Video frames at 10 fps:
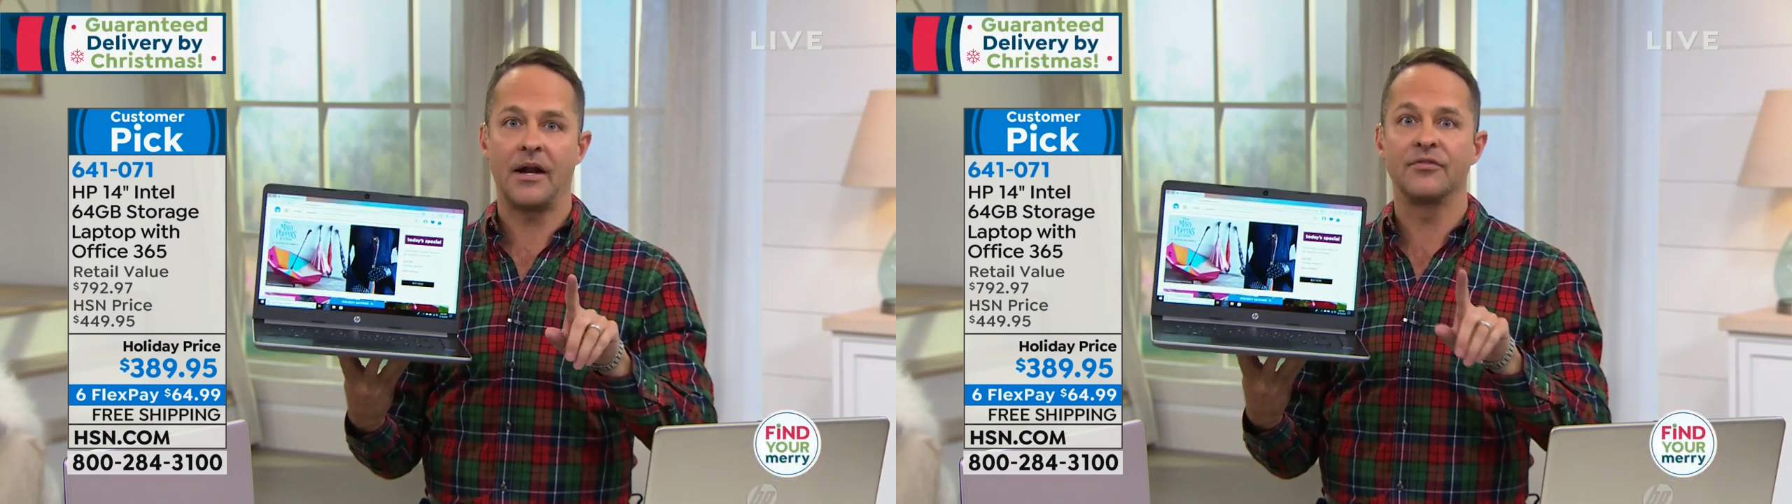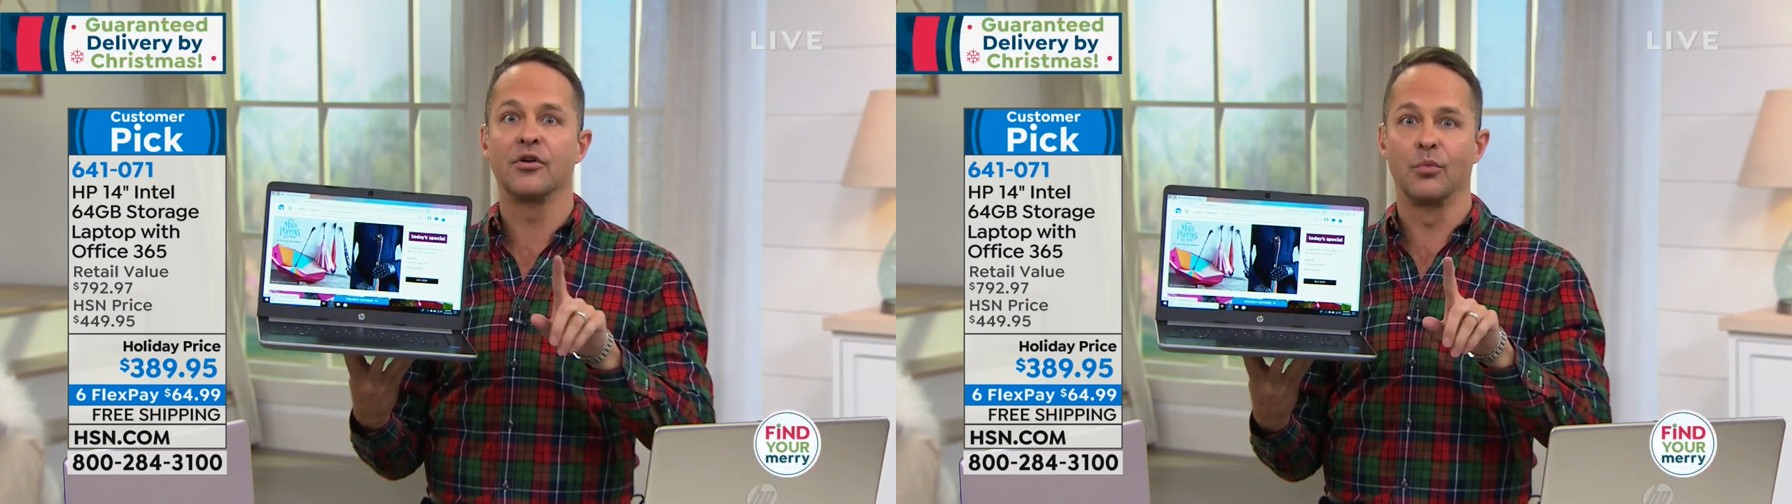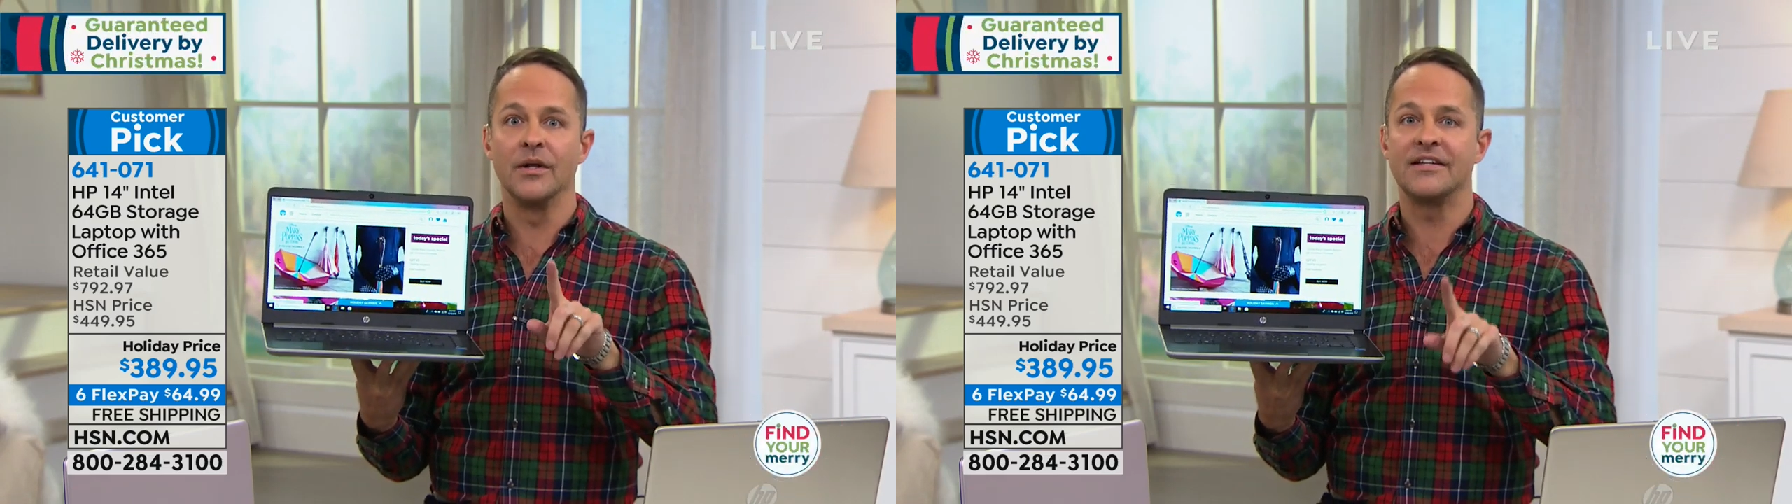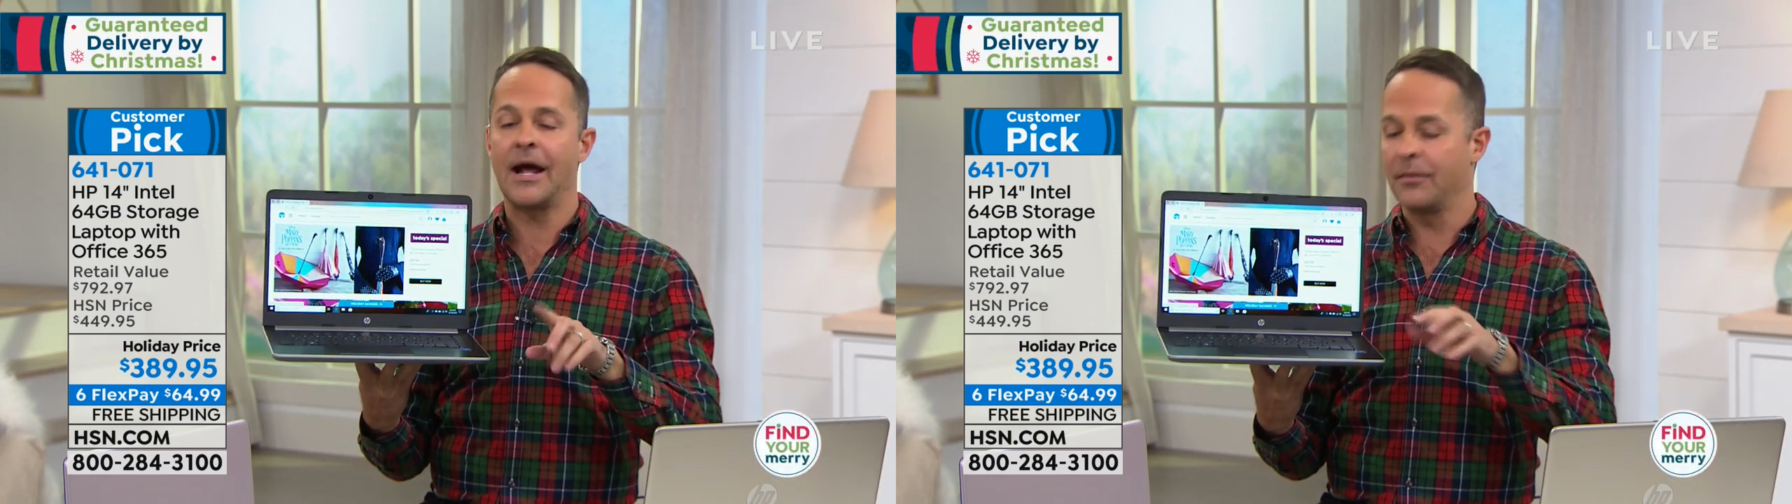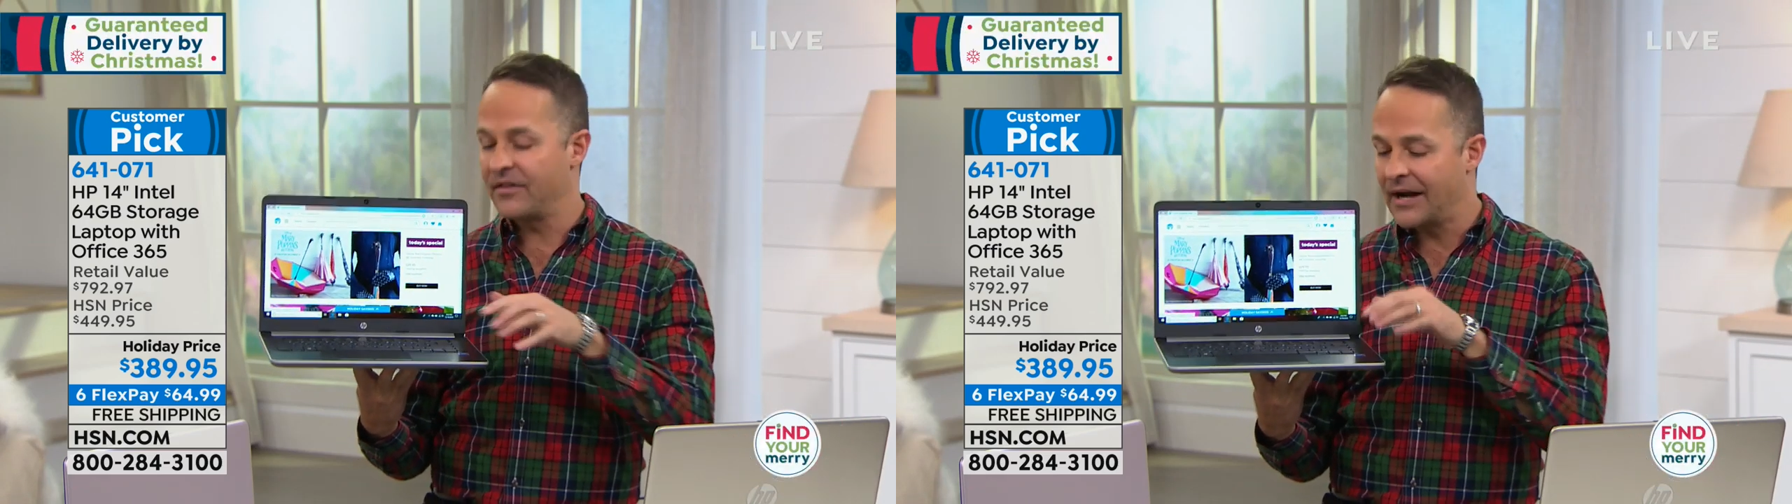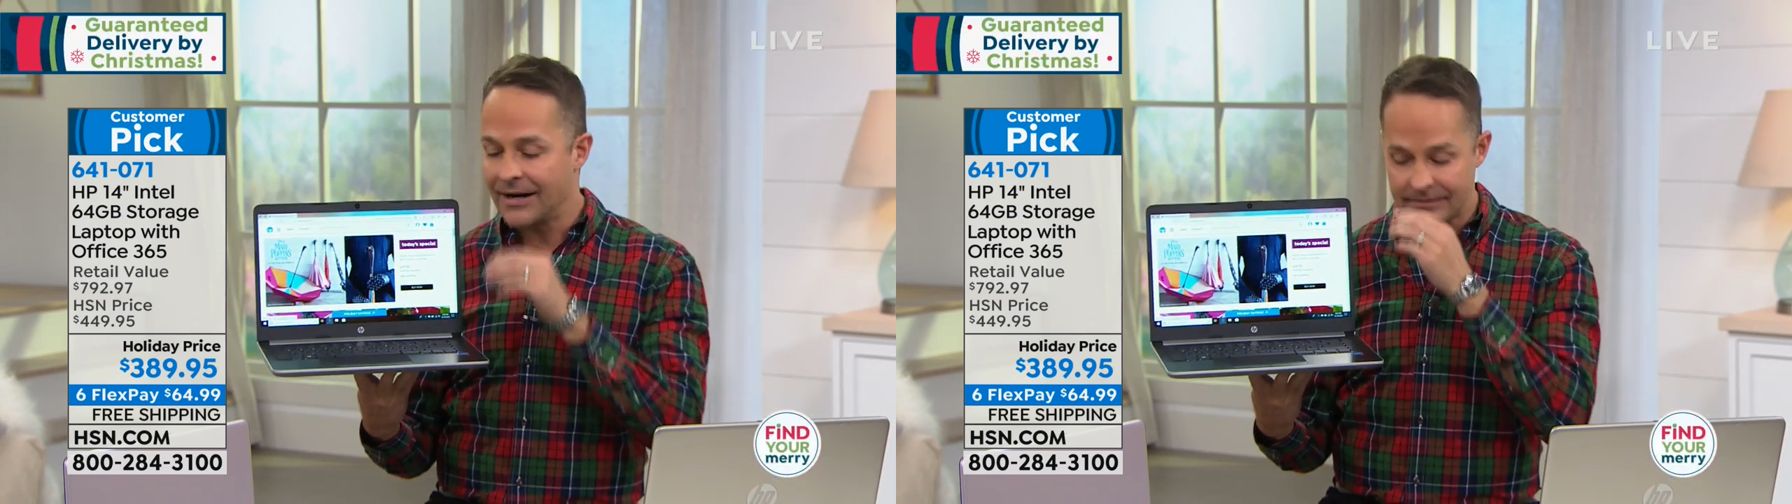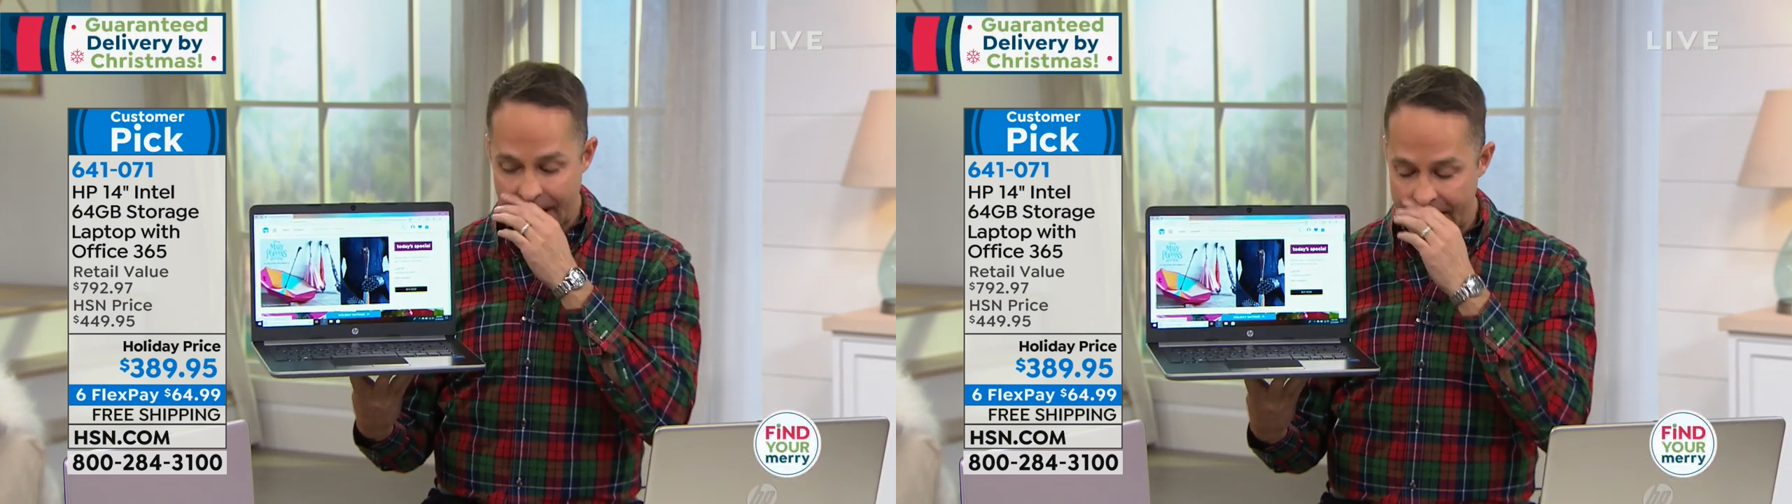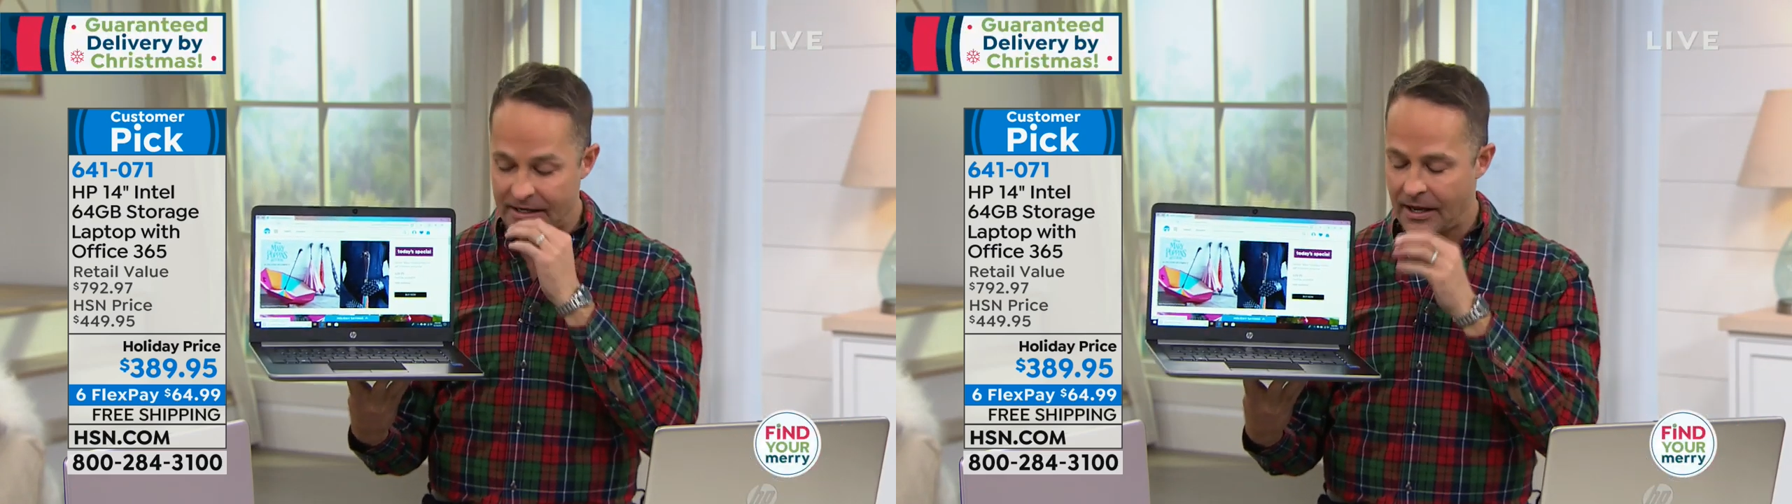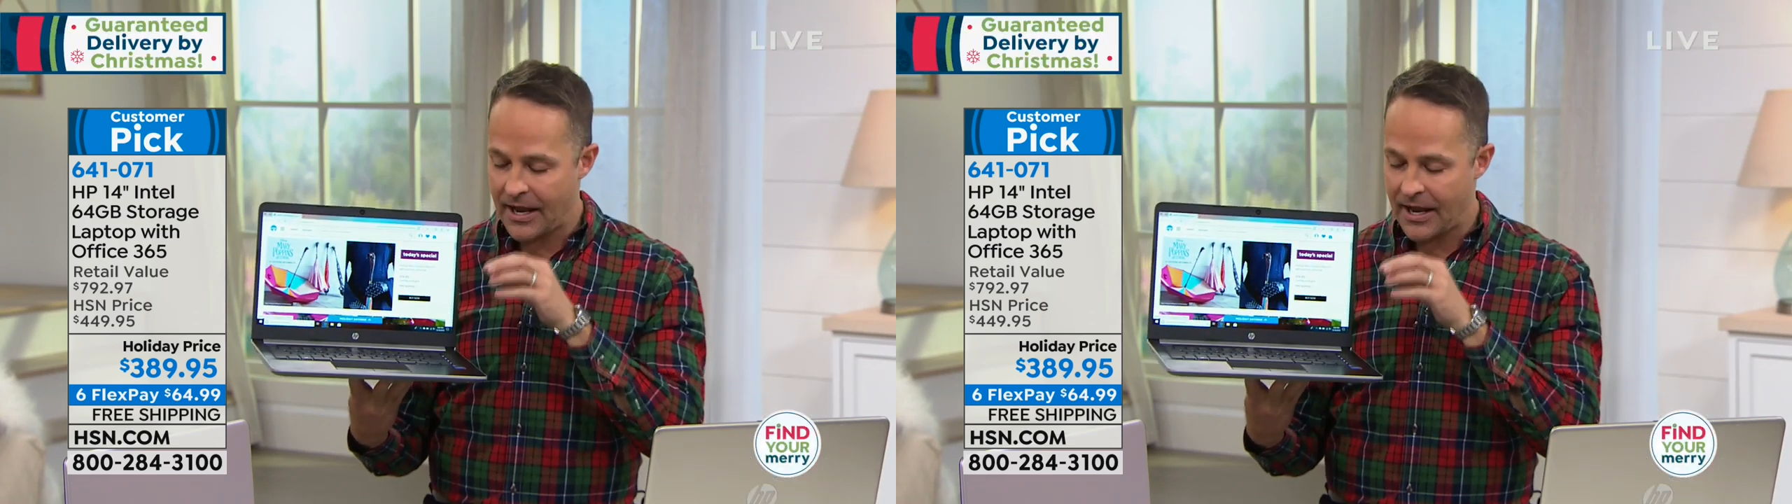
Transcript: I've sold one tablet that actually had a,